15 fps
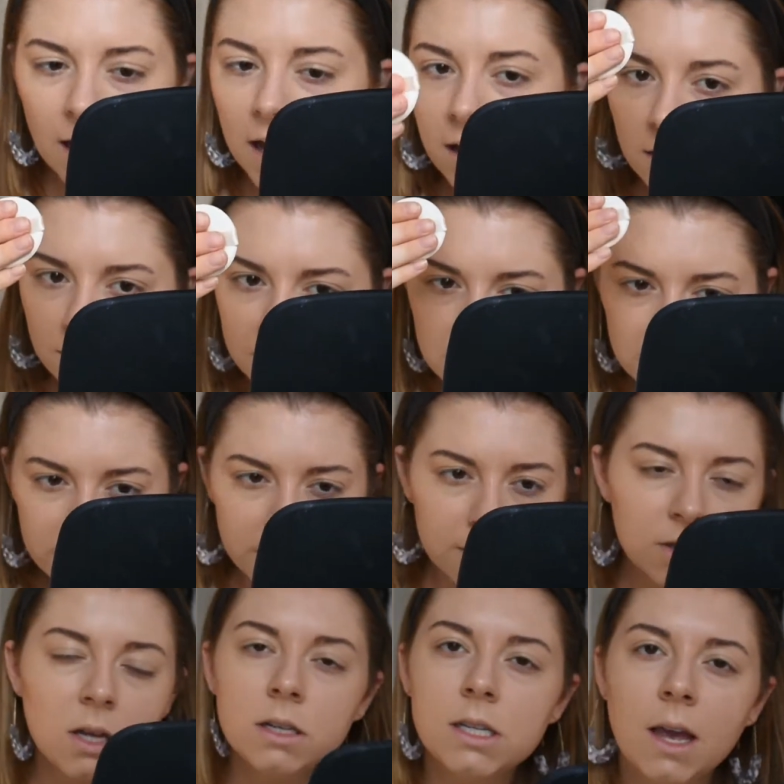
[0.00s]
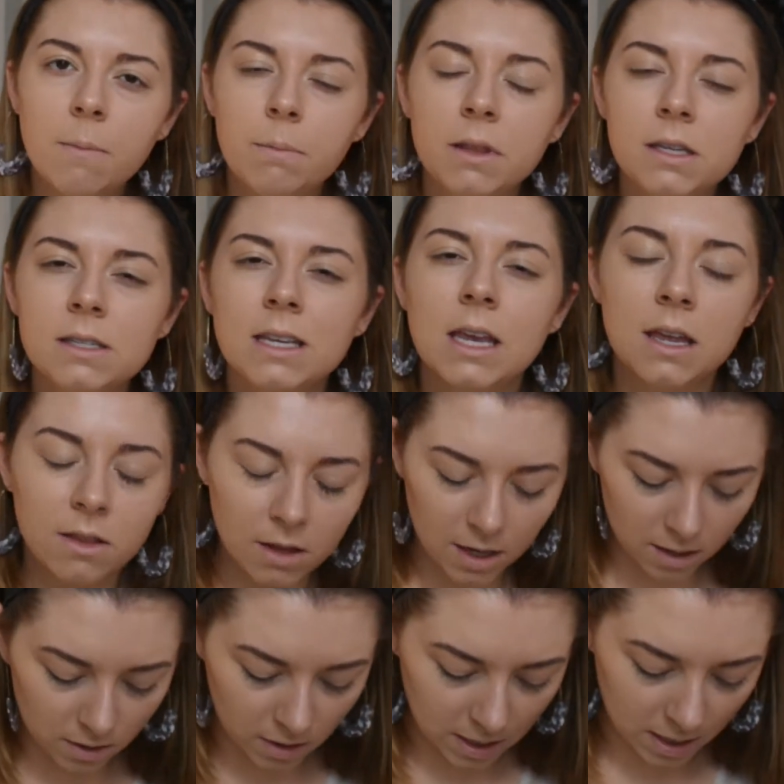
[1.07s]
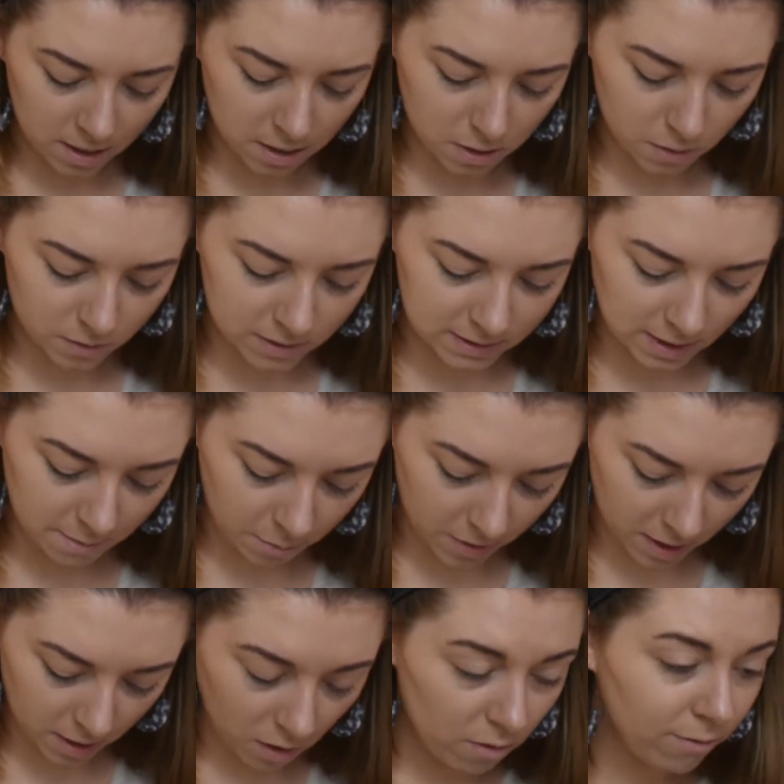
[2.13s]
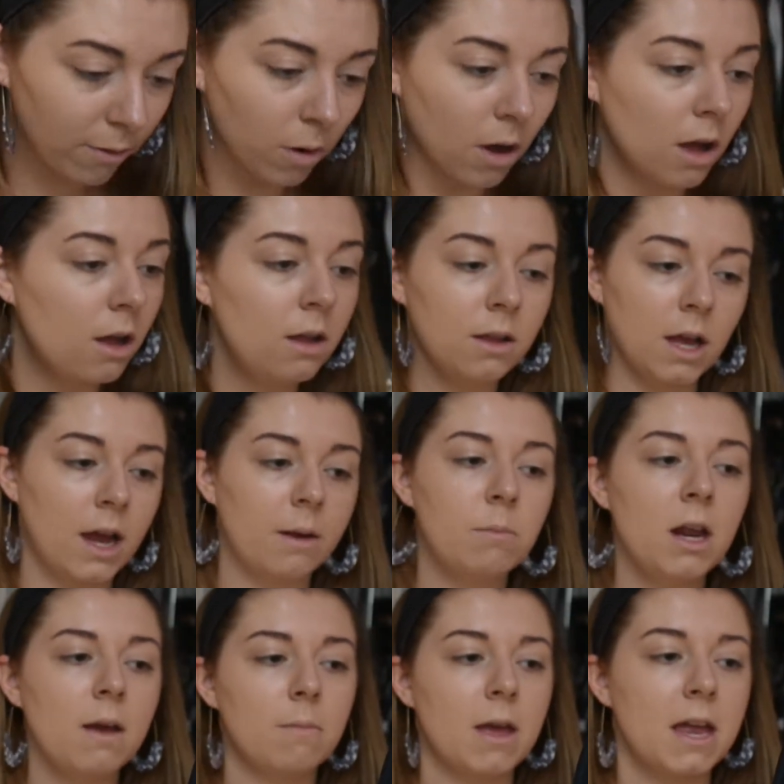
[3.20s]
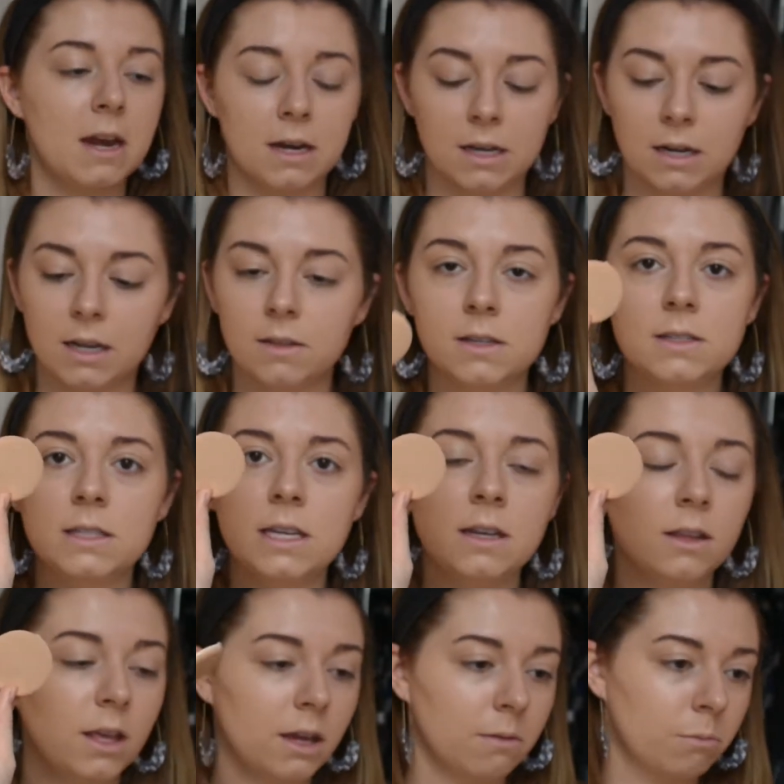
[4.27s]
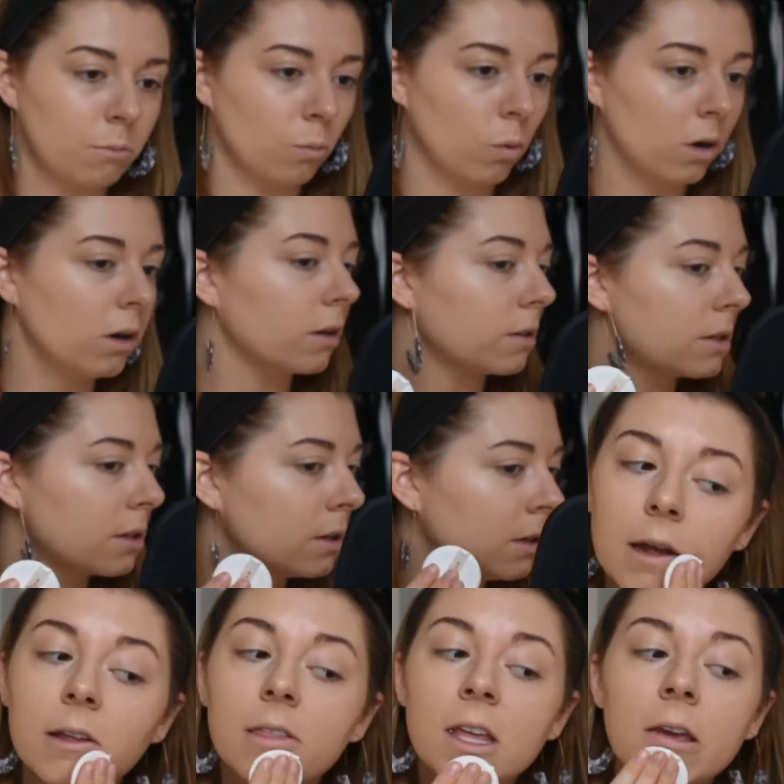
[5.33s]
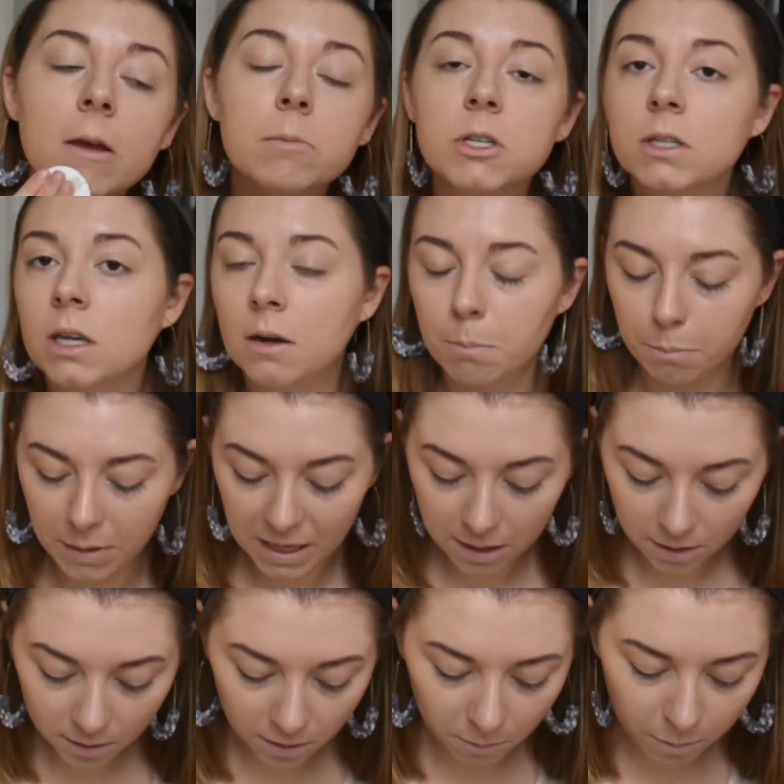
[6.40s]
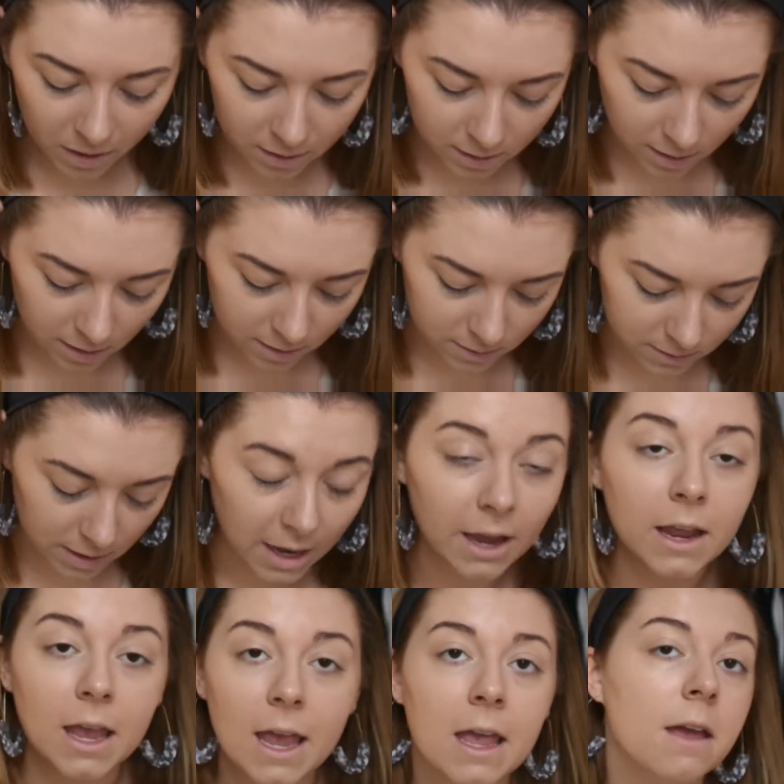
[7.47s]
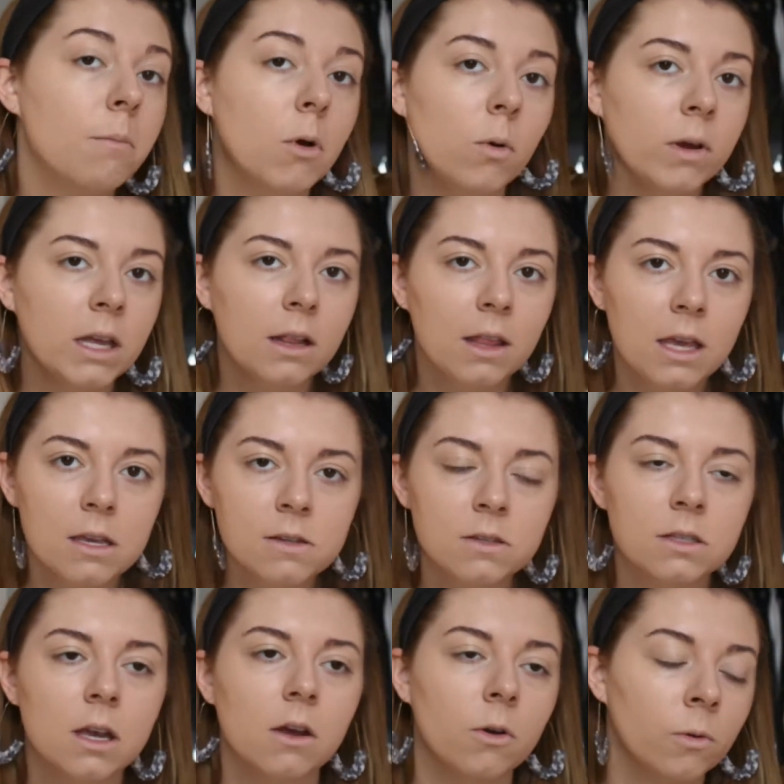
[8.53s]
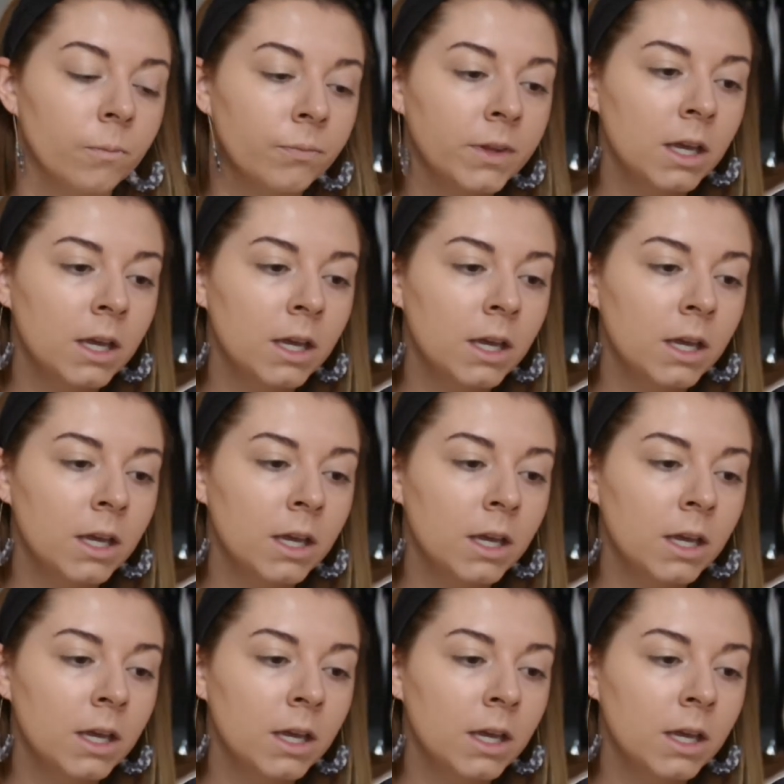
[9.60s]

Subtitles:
kind of sits on top of the skin, like you kind of notice it, but overall, I'm not mad at it, and this thing like worked. I think I'm just gonna bake a little bit because I am oily, so